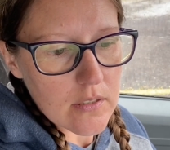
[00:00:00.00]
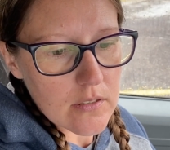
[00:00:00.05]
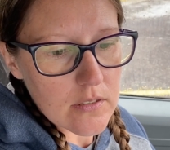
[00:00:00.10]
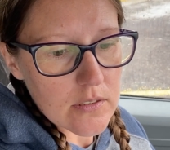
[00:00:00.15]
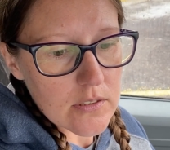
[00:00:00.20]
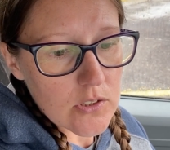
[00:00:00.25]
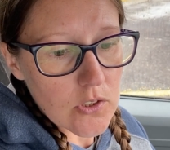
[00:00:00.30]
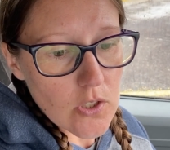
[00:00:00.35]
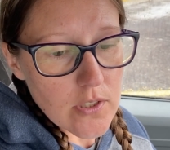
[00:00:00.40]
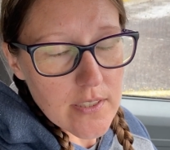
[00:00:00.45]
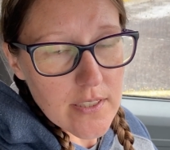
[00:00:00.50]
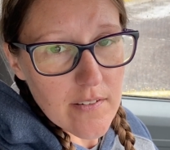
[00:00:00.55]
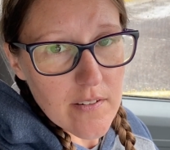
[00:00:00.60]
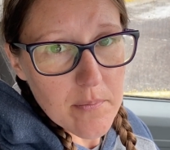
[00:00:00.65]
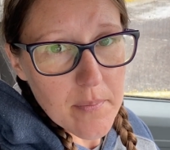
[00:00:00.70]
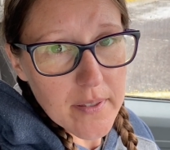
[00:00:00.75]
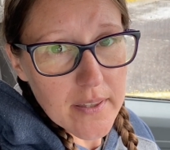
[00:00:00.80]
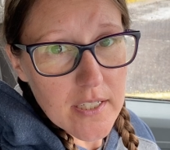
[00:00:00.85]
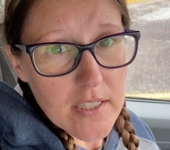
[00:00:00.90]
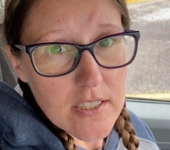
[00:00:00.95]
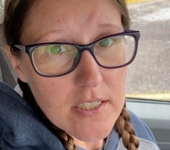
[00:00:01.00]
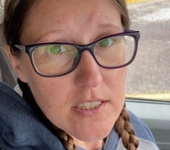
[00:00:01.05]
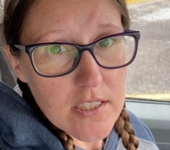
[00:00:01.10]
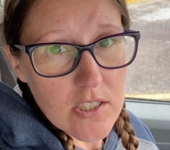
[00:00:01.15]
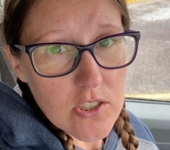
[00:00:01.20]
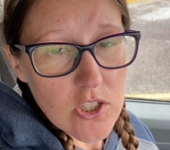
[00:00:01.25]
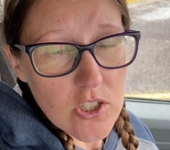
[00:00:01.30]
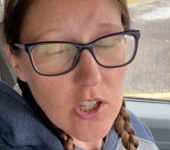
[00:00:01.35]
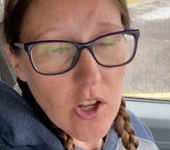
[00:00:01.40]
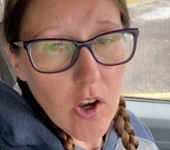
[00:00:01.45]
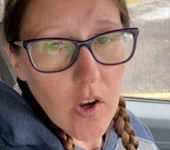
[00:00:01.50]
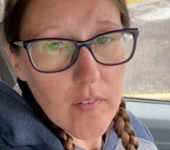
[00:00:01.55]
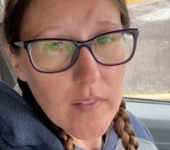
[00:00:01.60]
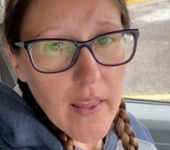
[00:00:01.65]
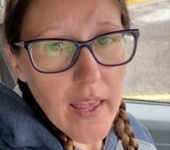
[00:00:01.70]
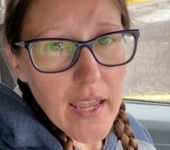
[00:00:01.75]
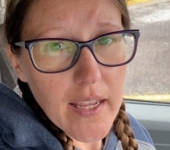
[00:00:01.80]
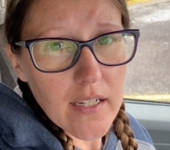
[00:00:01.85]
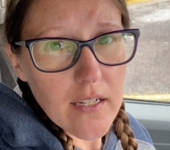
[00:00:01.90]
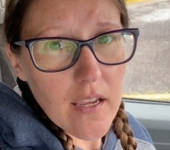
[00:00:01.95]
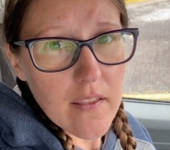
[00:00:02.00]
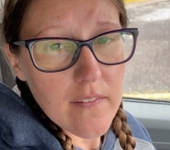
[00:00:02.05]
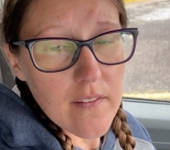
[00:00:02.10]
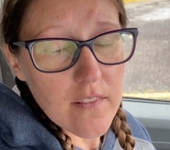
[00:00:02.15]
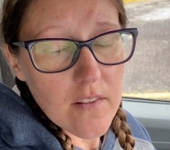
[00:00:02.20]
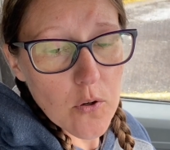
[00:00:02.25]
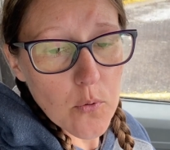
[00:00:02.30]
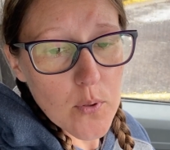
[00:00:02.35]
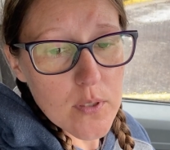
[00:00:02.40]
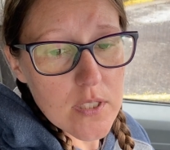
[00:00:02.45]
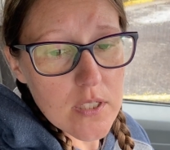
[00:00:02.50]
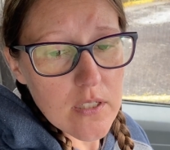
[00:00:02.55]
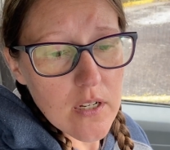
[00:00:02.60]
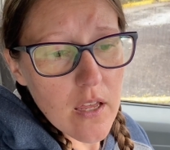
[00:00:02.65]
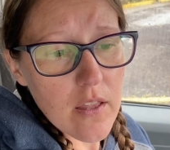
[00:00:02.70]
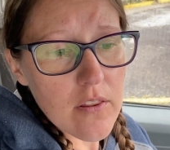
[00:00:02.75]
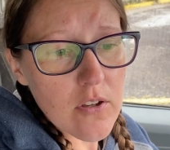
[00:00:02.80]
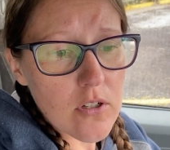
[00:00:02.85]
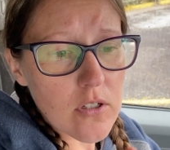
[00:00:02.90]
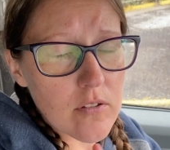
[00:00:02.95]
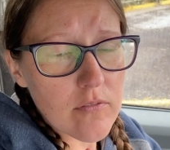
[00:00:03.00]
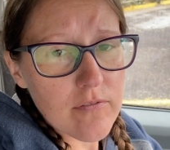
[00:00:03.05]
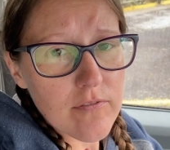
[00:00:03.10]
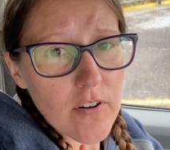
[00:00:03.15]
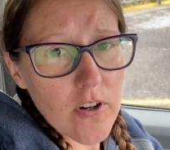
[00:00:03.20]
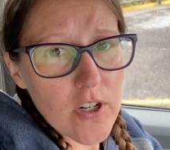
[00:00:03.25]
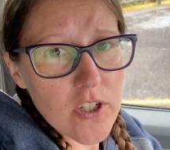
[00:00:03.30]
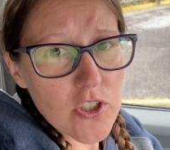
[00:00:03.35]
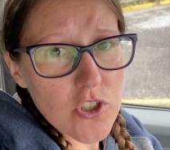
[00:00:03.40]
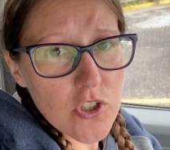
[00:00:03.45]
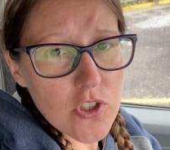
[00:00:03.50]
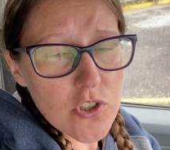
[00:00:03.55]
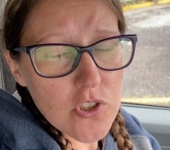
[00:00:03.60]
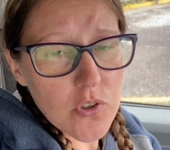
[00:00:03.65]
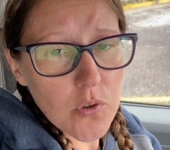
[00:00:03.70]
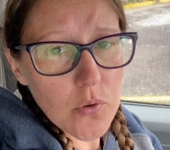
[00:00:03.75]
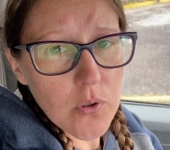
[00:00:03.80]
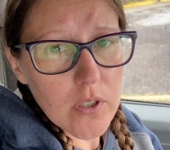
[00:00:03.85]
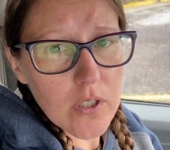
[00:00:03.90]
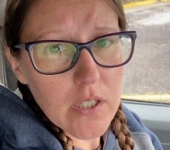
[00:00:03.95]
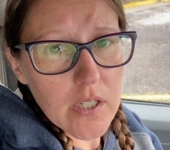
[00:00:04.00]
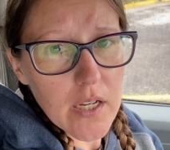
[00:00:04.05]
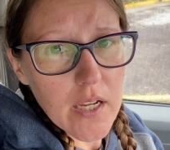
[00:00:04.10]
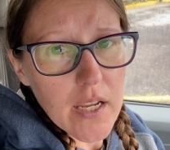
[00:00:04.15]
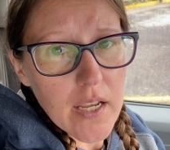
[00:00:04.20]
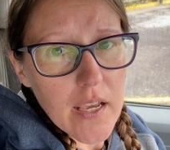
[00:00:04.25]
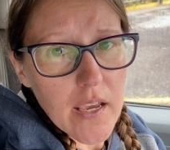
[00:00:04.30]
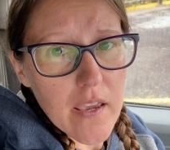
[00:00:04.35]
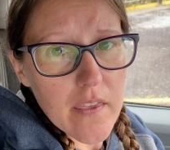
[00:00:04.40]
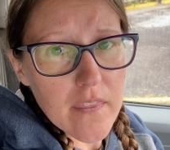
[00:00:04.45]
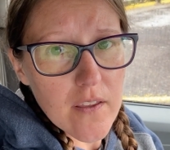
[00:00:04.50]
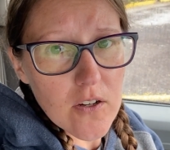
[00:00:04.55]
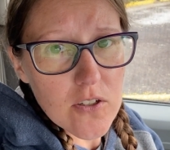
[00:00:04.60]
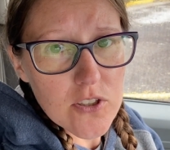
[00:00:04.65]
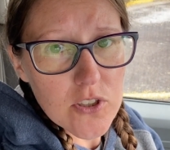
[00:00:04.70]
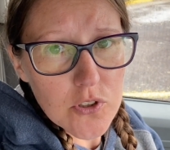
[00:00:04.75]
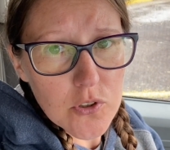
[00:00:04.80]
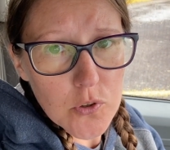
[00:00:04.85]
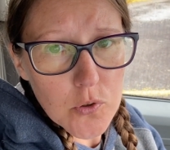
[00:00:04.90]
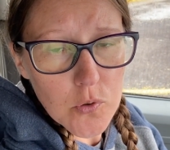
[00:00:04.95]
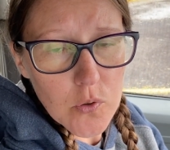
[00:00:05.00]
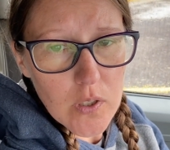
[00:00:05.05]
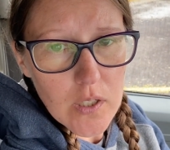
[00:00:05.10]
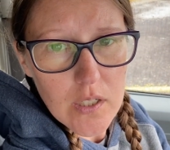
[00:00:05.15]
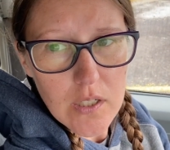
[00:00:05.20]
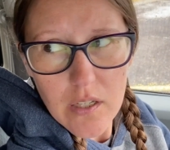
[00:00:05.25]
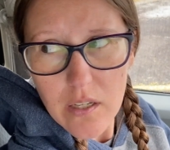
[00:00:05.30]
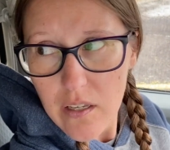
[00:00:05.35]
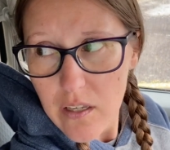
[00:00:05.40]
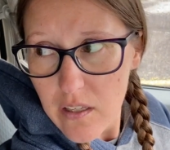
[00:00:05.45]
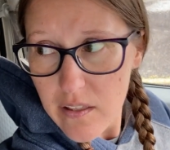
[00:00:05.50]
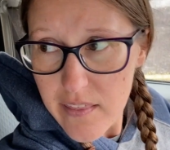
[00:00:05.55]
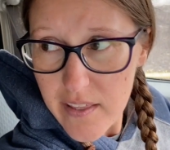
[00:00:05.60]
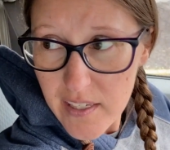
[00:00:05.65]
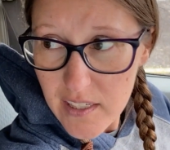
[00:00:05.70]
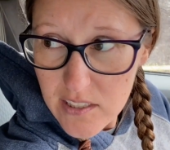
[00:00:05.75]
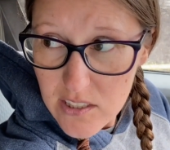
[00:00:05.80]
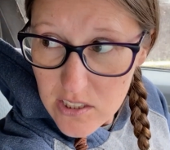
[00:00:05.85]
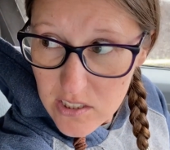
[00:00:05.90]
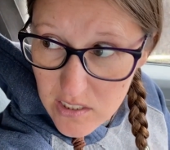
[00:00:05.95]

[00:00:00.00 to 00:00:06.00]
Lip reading: So I'll just have to make the decision online. And then there was another furniture store in there too. I think it's